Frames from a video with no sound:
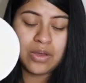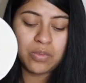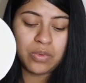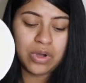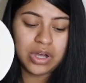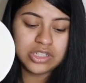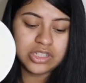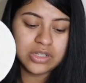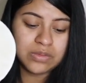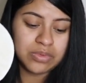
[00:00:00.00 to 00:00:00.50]

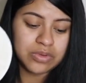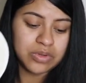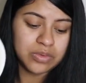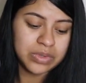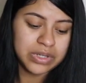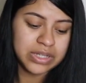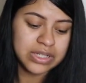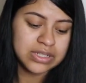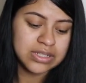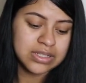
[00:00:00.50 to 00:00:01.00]
washable
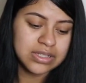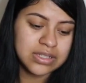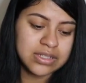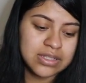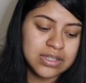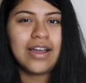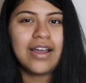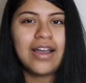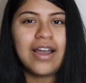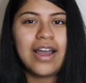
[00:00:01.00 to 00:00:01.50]

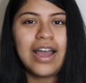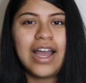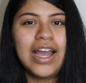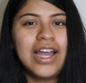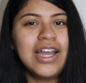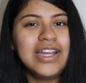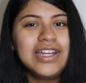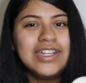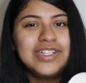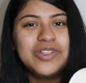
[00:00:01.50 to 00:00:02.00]
ones.
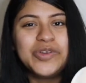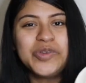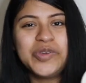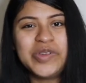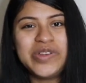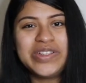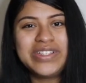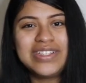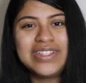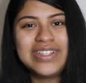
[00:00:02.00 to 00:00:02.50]
I don't
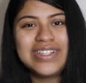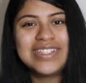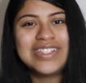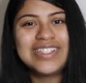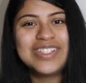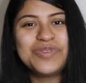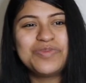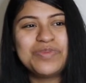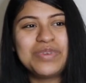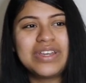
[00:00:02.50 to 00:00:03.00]
use
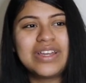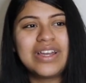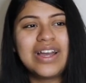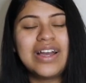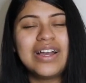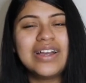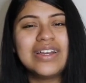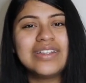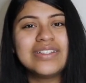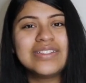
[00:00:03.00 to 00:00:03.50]
this
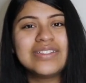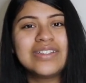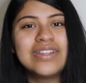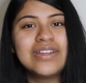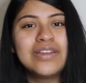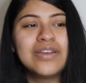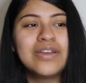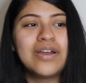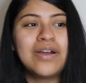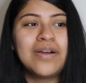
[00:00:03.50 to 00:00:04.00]
because
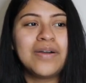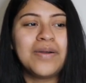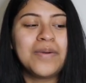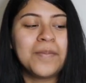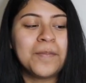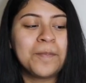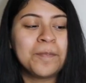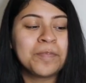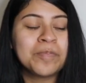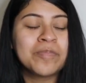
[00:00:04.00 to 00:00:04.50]

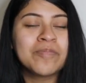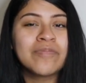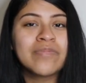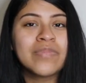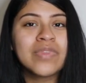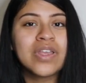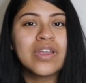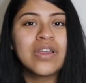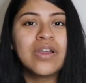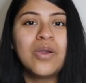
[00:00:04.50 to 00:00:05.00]

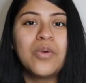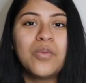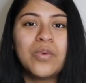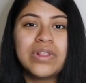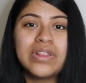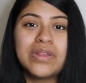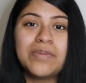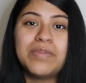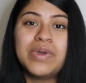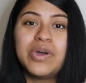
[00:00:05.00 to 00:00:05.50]

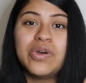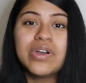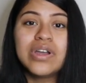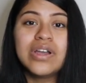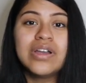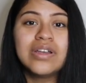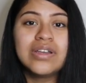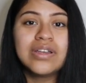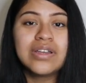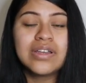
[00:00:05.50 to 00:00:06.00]
when the milk
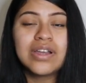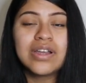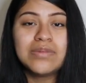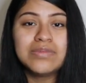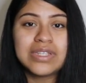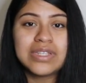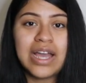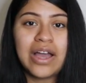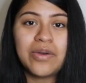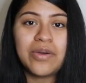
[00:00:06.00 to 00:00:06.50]

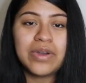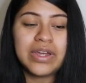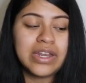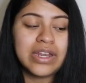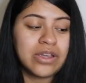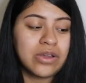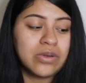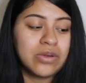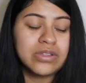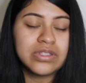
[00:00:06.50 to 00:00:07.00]
comes out and
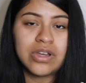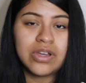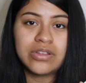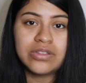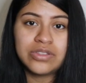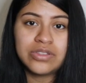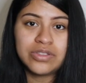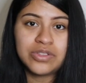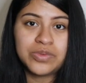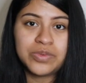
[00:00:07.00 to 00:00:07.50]
it goes
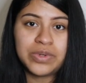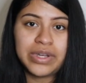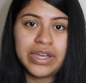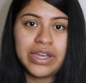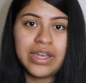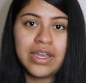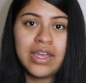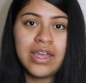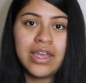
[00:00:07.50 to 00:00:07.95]
onto it,